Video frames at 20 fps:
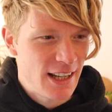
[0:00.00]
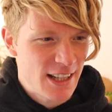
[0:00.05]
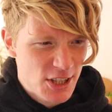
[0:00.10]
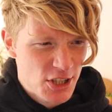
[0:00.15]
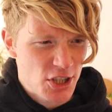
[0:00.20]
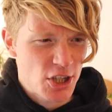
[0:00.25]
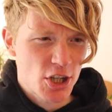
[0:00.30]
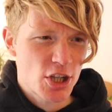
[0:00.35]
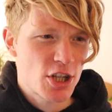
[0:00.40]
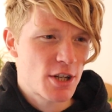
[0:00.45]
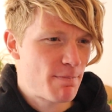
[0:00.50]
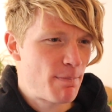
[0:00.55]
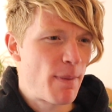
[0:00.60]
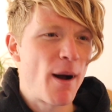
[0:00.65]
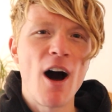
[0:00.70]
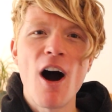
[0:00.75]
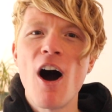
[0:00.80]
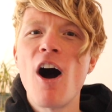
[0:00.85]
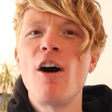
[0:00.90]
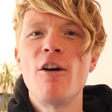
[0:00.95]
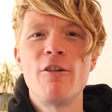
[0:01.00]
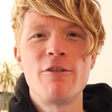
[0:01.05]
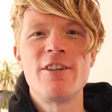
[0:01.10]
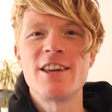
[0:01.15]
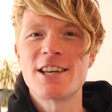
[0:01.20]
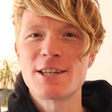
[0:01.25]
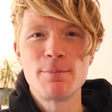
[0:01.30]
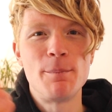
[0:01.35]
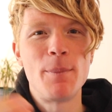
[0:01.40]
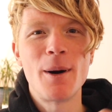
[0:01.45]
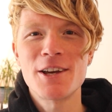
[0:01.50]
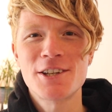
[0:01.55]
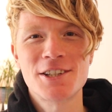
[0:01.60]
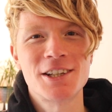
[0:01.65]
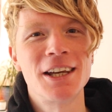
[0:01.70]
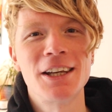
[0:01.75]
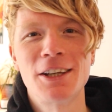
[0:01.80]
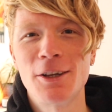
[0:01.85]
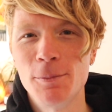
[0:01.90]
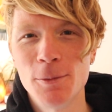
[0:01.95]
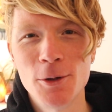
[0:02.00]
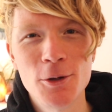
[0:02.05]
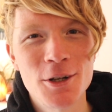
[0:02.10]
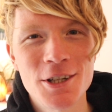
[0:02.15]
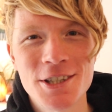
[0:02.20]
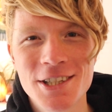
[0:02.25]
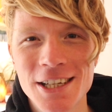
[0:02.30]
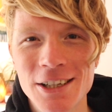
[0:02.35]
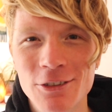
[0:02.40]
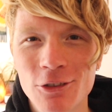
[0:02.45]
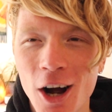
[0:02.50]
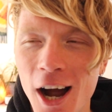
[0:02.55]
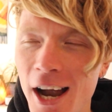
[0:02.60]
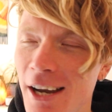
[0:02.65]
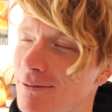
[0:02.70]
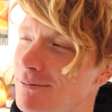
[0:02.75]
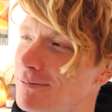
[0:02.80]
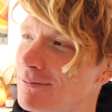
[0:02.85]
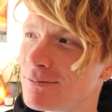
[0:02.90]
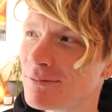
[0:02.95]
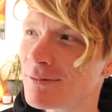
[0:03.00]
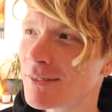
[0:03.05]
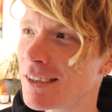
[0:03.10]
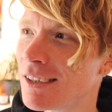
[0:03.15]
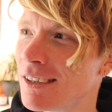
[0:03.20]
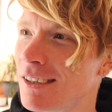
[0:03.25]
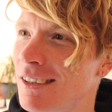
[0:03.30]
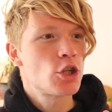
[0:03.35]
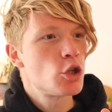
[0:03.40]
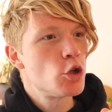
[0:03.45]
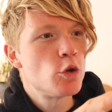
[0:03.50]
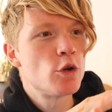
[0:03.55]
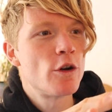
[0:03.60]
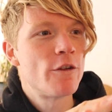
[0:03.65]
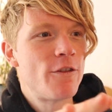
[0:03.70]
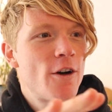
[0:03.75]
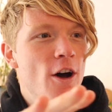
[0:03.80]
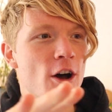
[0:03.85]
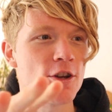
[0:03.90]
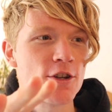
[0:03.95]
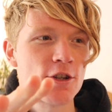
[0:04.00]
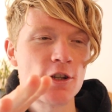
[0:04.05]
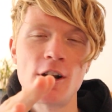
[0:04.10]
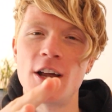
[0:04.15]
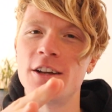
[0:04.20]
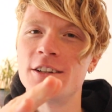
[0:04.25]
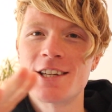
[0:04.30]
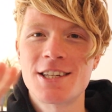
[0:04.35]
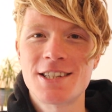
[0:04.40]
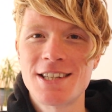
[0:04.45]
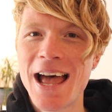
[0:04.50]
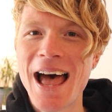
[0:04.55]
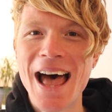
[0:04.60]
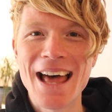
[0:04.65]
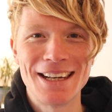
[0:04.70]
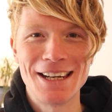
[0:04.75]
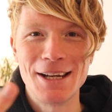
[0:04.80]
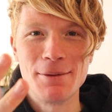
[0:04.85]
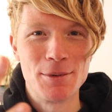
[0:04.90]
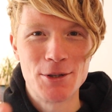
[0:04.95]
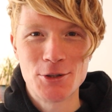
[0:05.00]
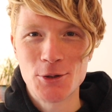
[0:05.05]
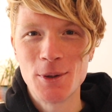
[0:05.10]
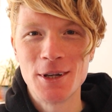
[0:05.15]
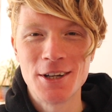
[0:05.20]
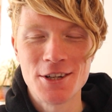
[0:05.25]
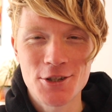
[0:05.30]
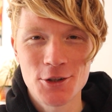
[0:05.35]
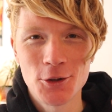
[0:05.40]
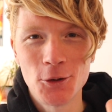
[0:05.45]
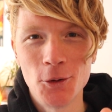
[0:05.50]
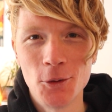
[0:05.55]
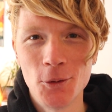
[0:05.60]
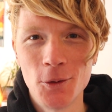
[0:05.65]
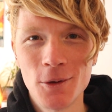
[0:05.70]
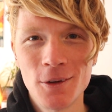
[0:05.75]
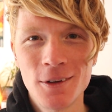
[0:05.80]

It's just part of this busking community, right? There's this universal understanding between us all